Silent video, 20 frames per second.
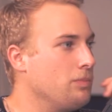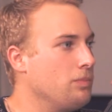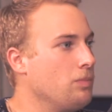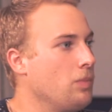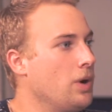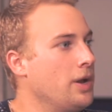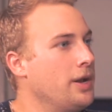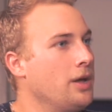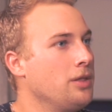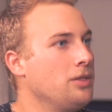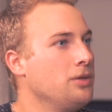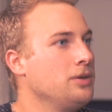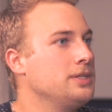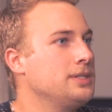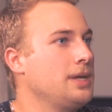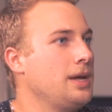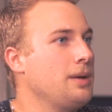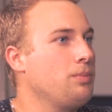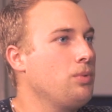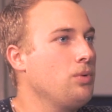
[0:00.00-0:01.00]
Another
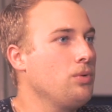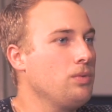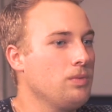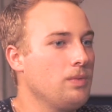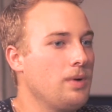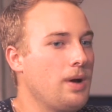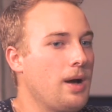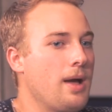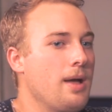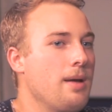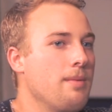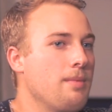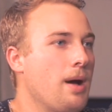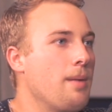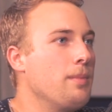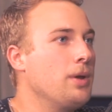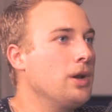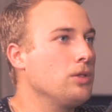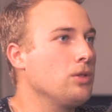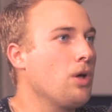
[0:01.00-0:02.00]
example,
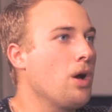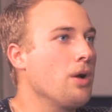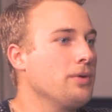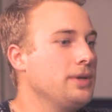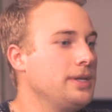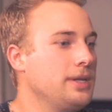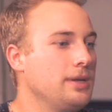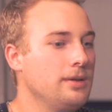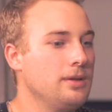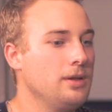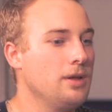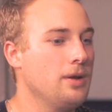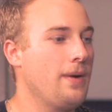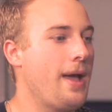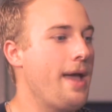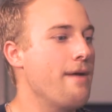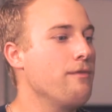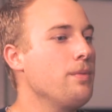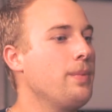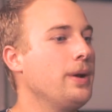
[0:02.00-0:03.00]
I'm in a long,
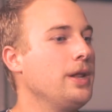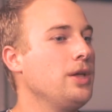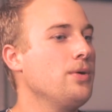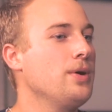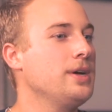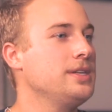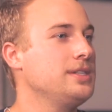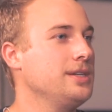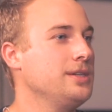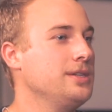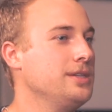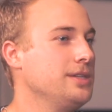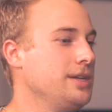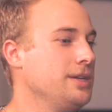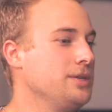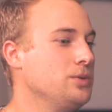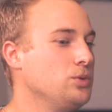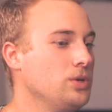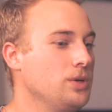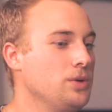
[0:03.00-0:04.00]
everybody who
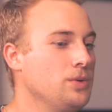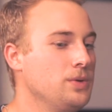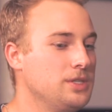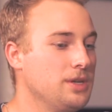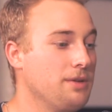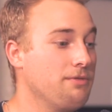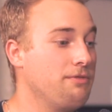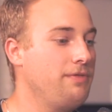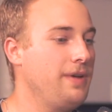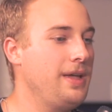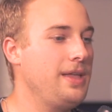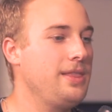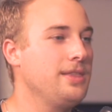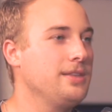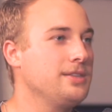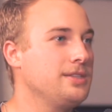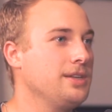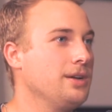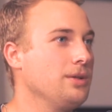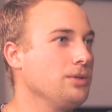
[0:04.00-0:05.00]
is of faith
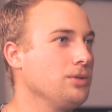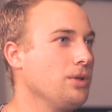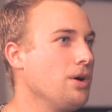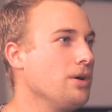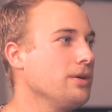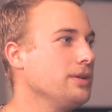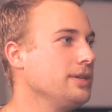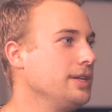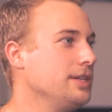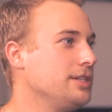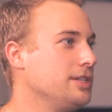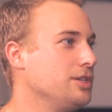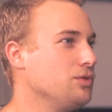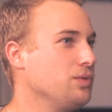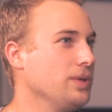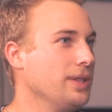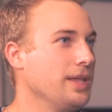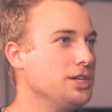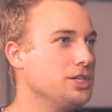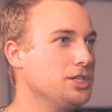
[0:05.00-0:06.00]
is in a long
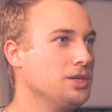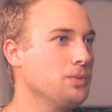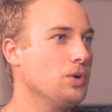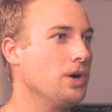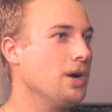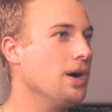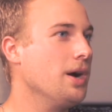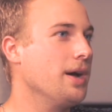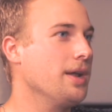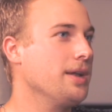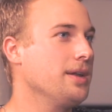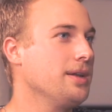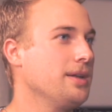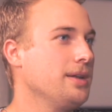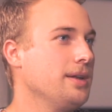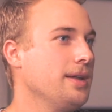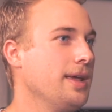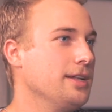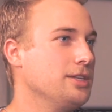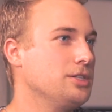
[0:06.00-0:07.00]
distance relationship with God.
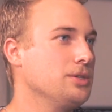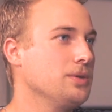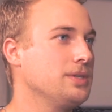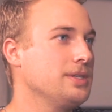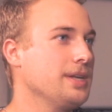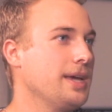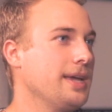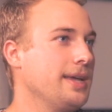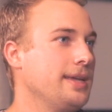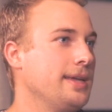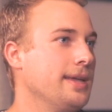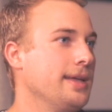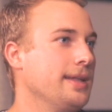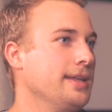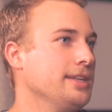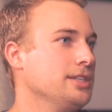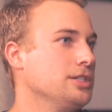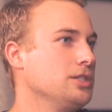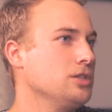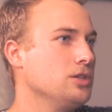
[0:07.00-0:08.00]
And so it's like,
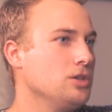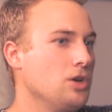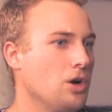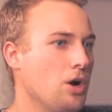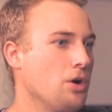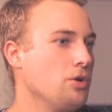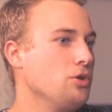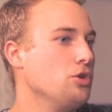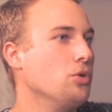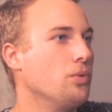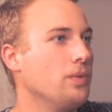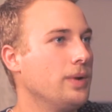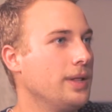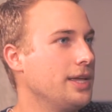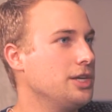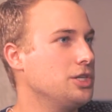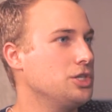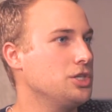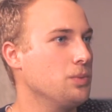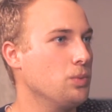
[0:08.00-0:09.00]
are your
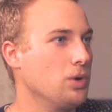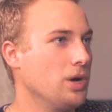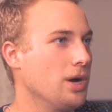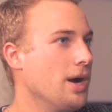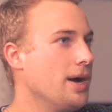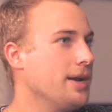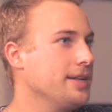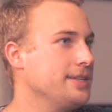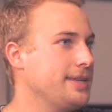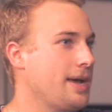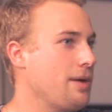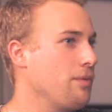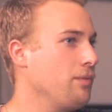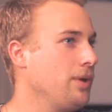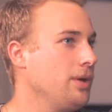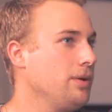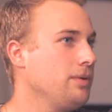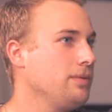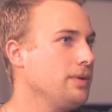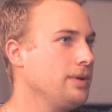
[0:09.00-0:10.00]
relationship with God, is that
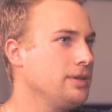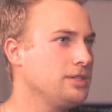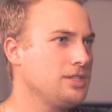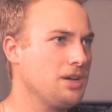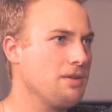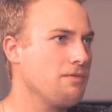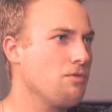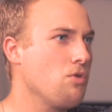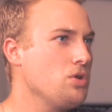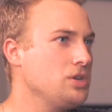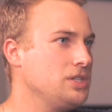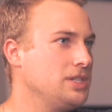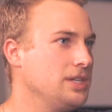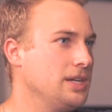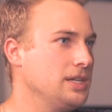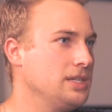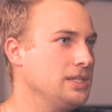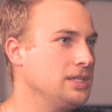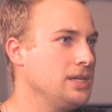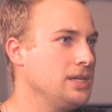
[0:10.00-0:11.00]
real? And it's like, of course it is.